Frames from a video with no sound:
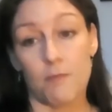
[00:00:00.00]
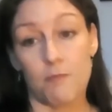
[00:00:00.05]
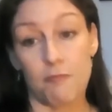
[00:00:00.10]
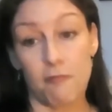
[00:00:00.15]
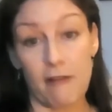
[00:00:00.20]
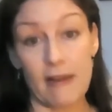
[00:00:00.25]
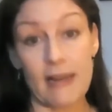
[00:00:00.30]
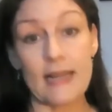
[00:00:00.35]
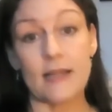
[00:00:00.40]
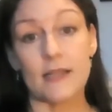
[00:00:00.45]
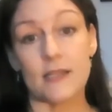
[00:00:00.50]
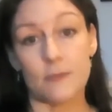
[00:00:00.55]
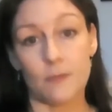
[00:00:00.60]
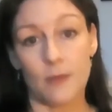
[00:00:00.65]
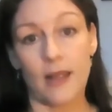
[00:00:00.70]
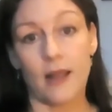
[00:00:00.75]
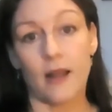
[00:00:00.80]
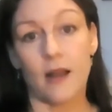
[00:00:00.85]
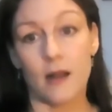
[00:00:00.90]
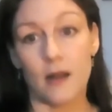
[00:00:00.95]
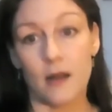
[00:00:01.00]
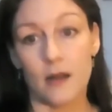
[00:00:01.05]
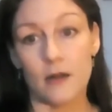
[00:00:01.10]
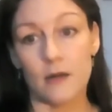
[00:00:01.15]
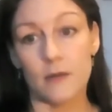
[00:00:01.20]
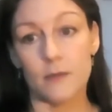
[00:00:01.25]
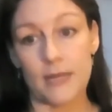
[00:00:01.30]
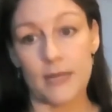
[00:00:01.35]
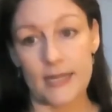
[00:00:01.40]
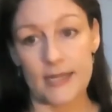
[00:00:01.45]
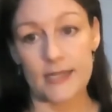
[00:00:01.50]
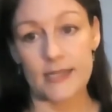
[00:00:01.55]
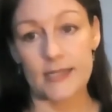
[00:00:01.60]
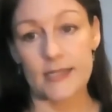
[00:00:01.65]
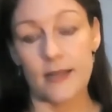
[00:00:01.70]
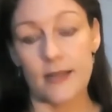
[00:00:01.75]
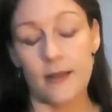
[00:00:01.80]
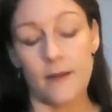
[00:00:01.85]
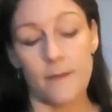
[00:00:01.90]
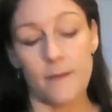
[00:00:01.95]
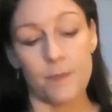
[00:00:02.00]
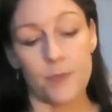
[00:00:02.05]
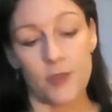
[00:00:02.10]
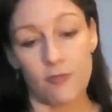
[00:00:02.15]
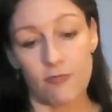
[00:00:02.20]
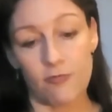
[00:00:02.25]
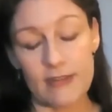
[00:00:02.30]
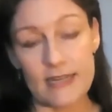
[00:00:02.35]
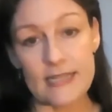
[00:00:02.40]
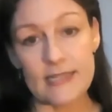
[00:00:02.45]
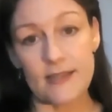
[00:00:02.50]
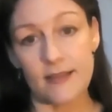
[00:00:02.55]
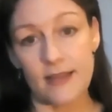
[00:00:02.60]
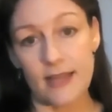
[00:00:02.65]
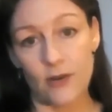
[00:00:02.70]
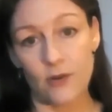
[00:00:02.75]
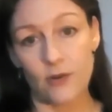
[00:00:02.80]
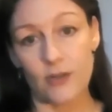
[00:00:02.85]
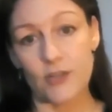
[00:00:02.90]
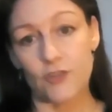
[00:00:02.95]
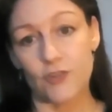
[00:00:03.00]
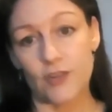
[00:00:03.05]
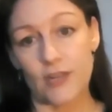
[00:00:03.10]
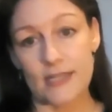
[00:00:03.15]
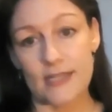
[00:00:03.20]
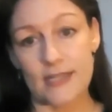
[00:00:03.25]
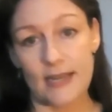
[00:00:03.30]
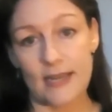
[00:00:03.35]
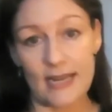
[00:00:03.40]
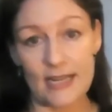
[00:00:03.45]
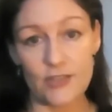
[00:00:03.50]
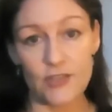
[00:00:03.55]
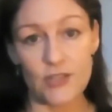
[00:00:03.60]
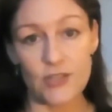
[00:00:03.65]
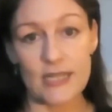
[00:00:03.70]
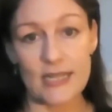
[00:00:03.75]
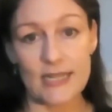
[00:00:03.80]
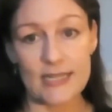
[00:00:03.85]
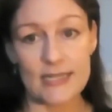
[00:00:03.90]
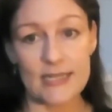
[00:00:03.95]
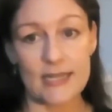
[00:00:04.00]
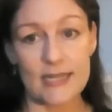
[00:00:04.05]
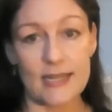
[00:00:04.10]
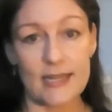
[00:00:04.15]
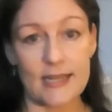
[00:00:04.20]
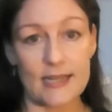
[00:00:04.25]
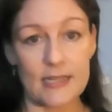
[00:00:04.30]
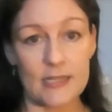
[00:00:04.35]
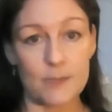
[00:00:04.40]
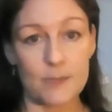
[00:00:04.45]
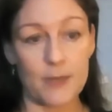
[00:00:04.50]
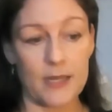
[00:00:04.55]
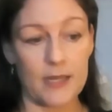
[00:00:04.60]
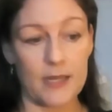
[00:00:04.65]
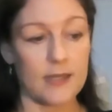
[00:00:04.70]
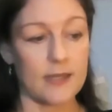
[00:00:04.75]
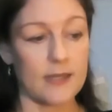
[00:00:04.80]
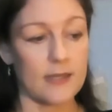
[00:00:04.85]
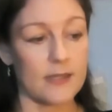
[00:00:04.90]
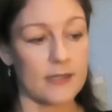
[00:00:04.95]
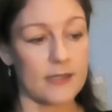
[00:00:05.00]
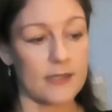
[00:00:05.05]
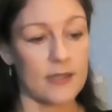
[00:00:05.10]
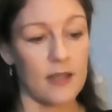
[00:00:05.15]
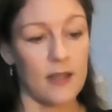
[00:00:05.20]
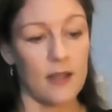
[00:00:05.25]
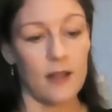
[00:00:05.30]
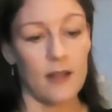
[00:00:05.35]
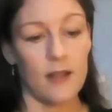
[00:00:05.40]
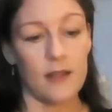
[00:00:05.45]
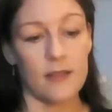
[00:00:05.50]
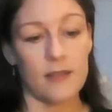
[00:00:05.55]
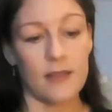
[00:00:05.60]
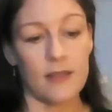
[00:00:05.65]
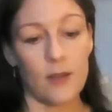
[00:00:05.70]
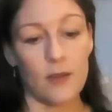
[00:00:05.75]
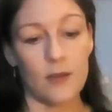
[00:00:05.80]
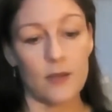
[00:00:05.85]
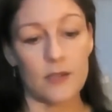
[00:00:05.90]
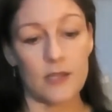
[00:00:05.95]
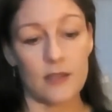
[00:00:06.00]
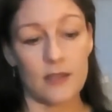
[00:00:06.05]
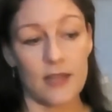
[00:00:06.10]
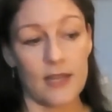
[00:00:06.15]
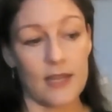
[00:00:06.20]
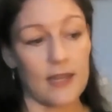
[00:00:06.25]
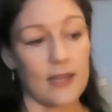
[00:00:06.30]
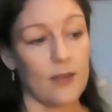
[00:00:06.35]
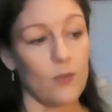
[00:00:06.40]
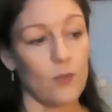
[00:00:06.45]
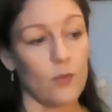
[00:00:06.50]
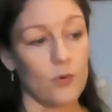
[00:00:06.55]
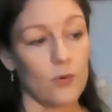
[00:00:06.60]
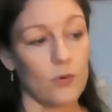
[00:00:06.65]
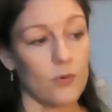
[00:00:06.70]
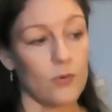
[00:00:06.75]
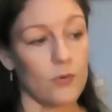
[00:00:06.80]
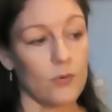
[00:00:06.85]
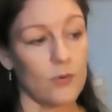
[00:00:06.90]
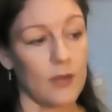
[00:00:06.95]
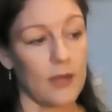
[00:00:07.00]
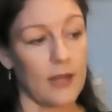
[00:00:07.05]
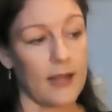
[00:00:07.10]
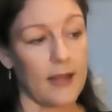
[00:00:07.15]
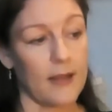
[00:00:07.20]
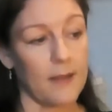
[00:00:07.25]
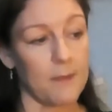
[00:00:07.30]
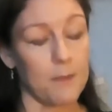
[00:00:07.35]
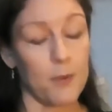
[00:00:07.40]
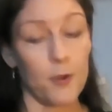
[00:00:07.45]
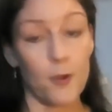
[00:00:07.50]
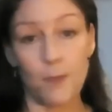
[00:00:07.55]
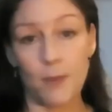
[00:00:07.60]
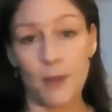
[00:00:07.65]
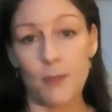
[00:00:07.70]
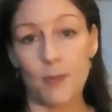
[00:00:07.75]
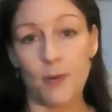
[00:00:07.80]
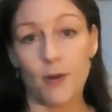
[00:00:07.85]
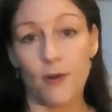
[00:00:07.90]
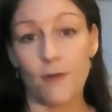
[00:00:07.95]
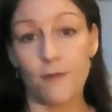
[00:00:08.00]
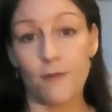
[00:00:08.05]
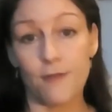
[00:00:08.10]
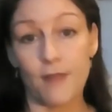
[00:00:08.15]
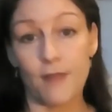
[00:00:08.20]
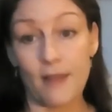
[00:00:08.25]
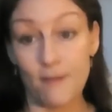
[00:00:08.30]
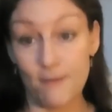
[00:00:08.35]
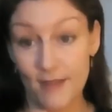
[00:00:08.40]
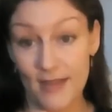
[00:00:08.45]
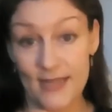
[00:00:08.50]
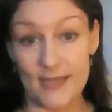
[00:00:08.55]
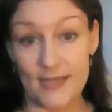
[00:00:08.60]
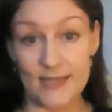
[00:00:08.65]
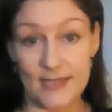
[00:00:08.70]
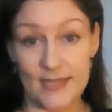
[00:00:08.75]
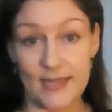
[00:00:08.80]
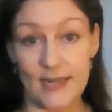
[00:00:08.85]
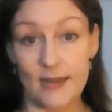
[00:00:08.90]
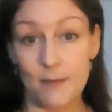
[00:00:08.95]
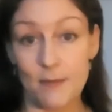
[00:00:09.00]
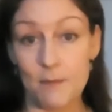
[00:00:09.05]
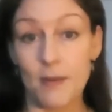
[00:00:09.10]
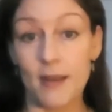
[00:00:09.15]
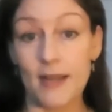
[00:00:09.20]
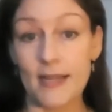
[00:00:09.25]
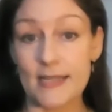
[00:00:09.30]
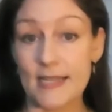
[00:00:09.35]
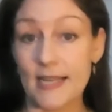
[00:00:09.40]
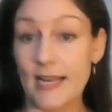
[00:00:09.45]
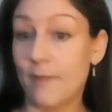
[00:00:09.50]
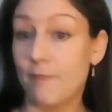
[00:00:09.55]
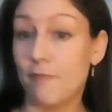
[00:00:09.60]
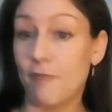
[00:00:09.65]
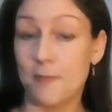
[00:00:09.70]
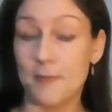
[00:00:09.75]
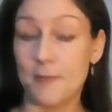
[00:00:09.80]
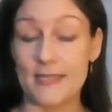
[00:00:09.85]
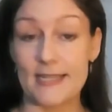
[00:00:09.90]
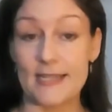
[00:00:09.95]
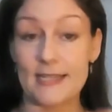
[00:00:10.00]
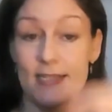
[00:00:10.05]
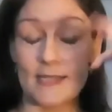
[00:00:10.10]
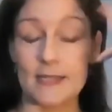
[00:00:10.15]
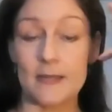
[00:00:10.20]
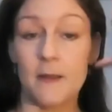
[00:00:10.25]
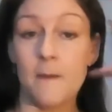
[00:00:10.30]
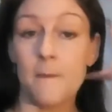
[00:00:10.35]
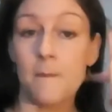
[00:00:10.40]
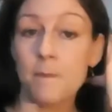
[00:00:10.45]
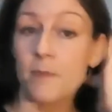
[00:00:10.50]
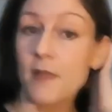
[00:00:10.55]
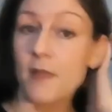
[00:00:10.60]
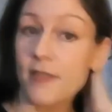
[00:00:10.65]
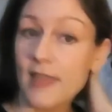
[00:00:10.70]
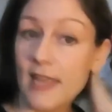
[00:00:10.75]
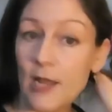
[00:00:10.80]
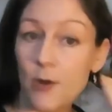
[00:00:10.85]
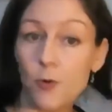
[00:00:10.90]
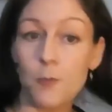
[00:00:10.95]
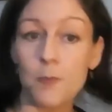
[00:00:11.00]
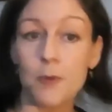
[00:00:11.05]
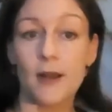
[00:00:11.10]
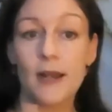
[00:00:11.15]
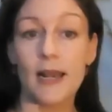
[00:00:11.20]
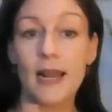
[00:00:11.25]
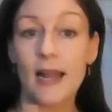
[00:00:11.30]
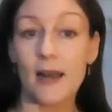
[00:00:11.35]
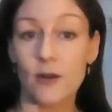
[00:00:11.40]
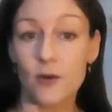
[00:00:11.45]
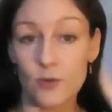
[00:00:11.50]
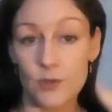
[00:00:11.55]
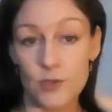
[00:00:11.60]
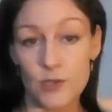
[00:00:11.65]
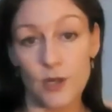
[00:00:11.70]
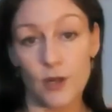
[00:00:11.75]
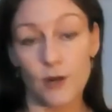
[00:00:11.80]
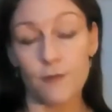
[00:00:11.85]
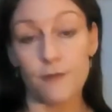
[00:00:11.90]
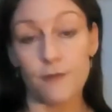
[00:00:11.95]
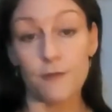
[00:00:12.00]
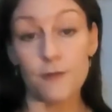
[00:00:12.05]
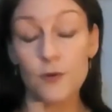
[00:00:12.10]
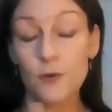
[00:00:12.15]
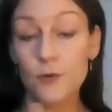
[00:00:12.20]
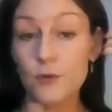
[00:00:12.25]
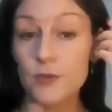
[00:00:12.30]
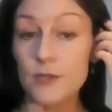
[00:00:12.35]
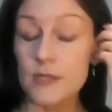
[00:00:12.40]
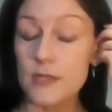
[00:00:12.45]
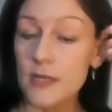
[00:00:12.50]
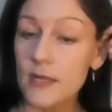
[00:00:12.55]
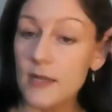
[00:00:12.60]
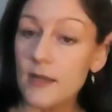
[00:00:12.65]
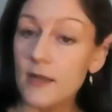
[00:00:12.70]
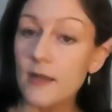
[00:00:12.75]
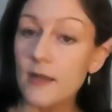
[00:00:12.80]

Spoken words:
breaks my heart, because the reason they're not interested in legislating it is because they think it will put people off investing in buy-to-let properties. They think it will put landlords off. Of course,